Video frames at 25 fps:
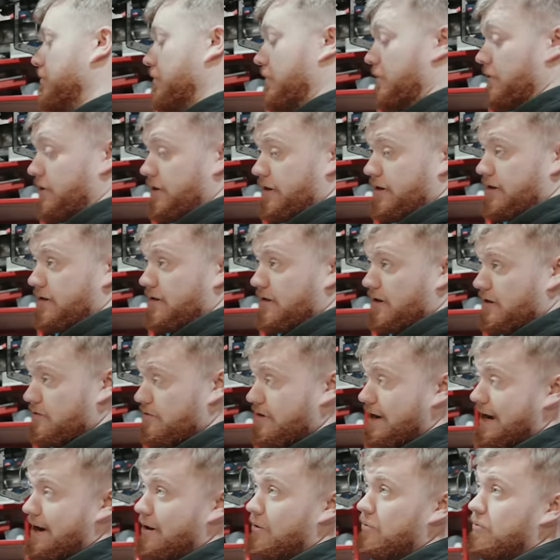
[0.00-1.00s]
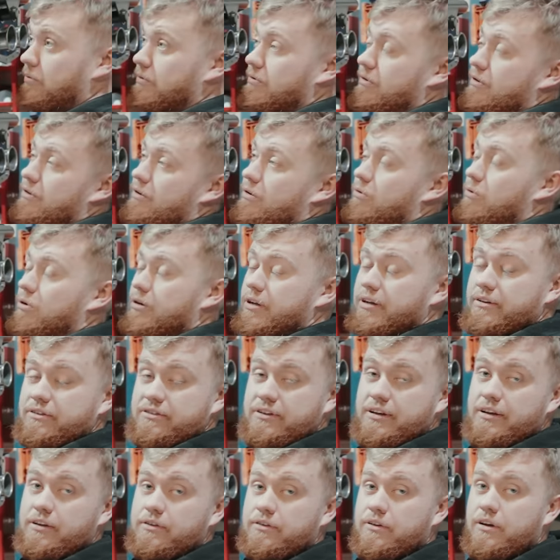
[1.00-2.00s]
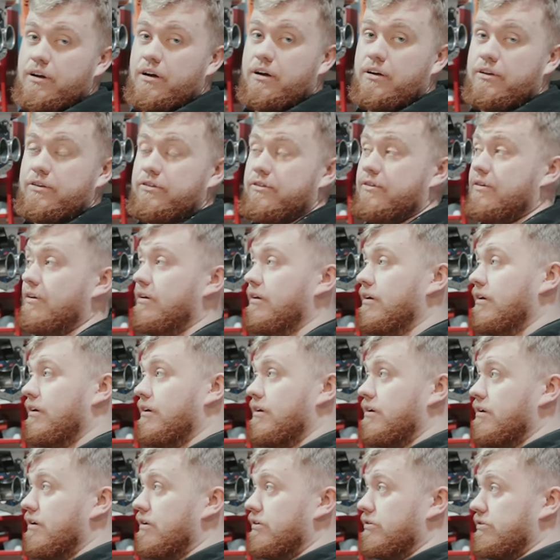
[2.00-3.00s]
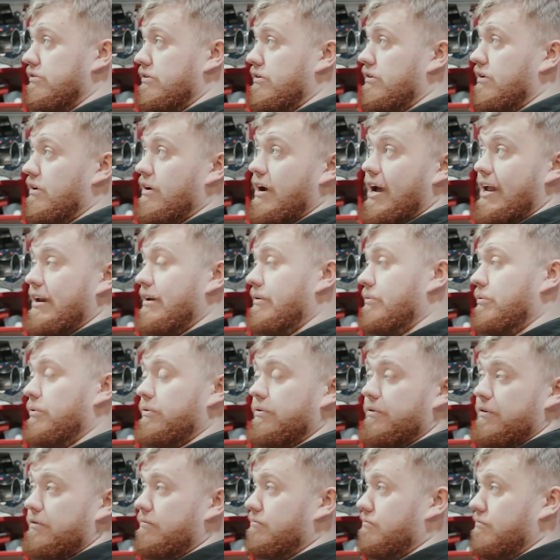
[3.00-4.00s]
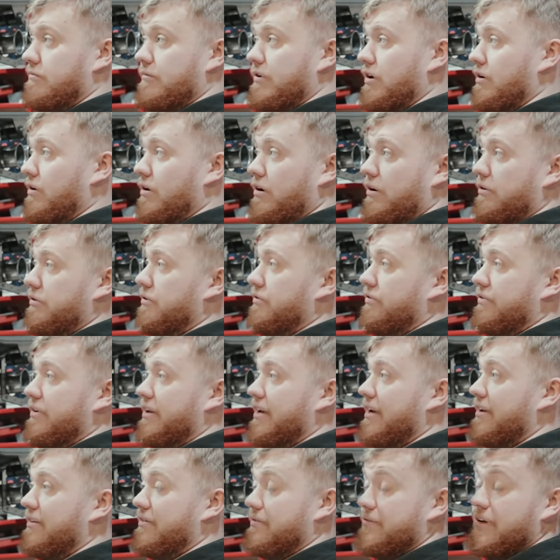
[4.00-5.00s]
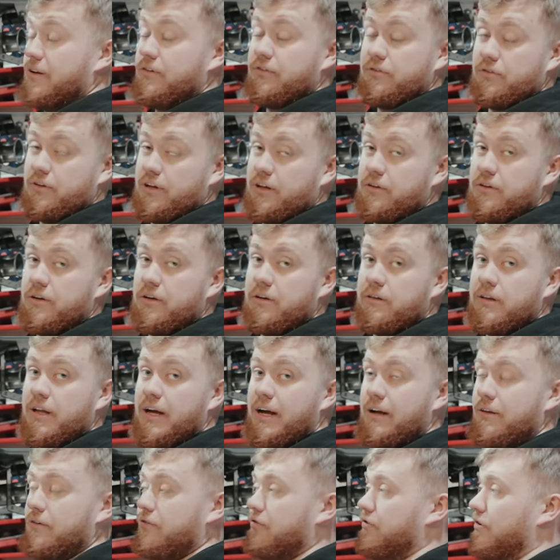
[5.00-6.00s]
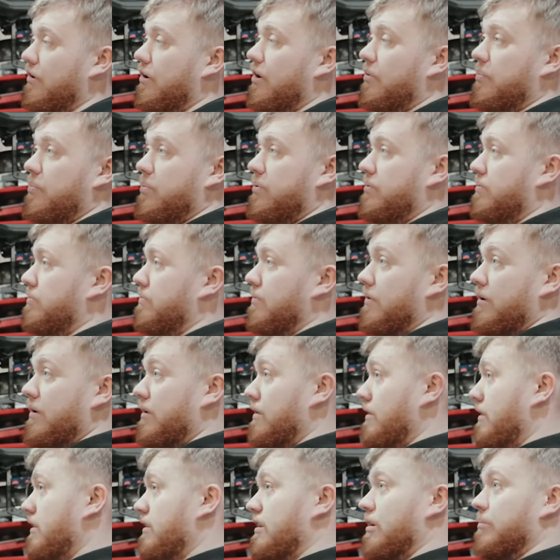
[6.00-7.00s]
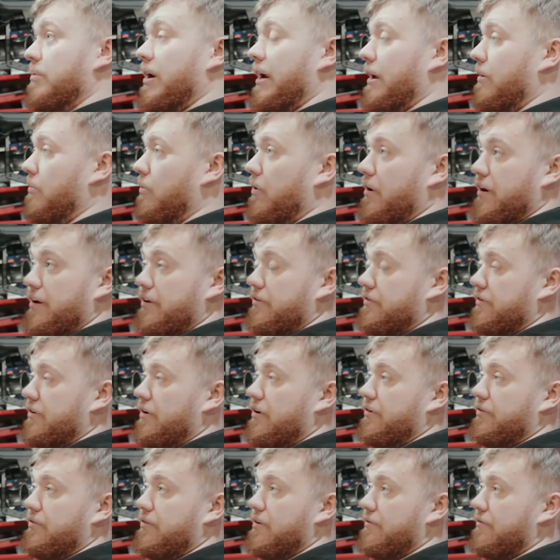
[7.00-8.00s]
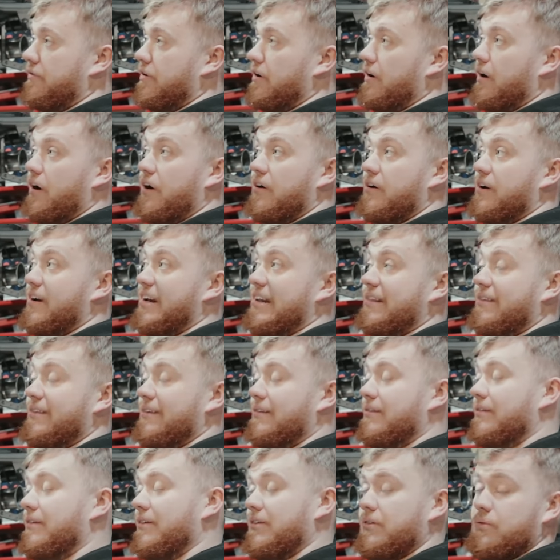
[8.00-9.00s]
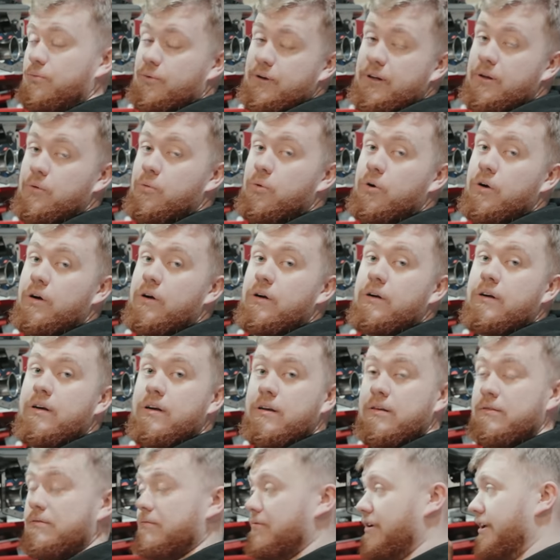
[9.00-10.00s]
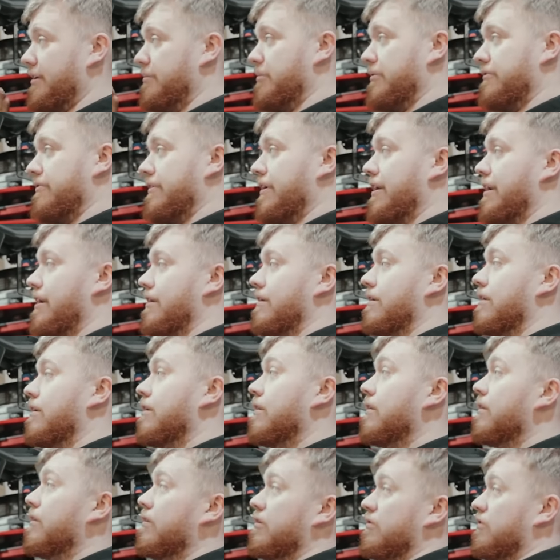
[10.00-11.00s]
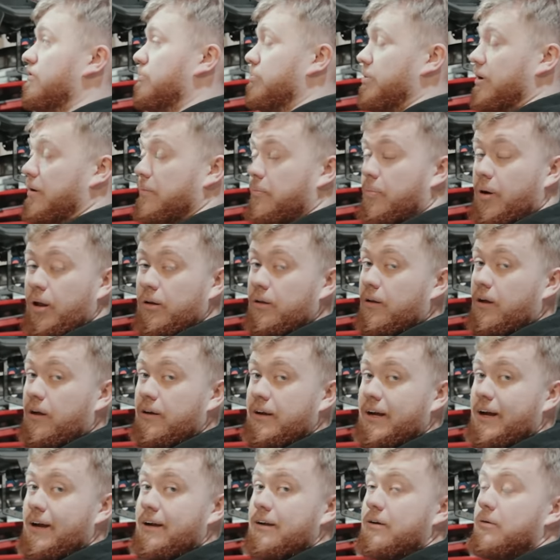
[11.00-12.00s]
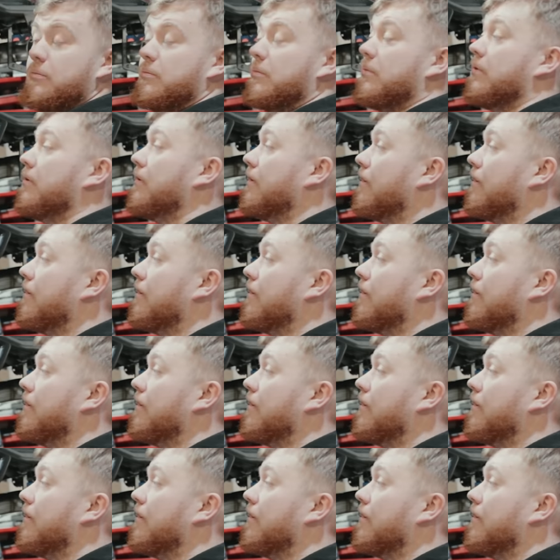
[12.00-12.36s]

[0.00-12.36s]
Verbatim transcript: going around the quad exit exhaust, so anyone that orders these eventually on the online shop, no matter what exhaust you've got or anything, this will work. It'll be fine, just be a bolt on item.